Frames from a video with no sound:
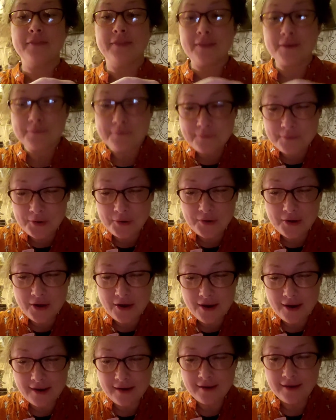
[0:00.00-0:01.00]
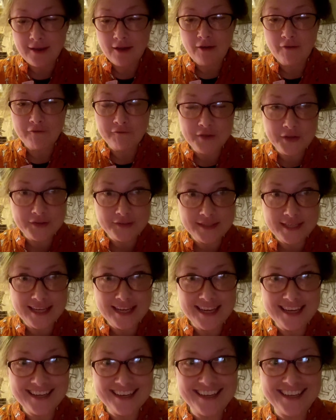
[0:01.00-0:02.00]
The more
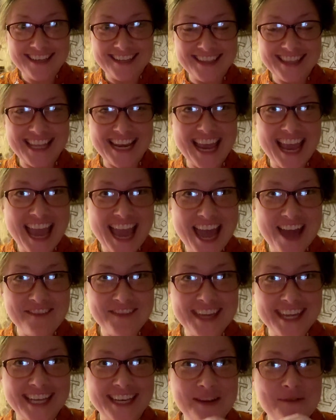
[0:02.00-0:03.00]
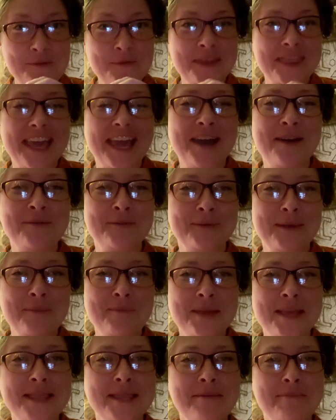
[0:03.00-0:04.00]
folded that I have it without
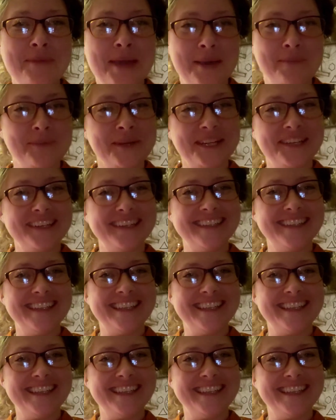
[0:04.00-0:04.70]
ripping the paper,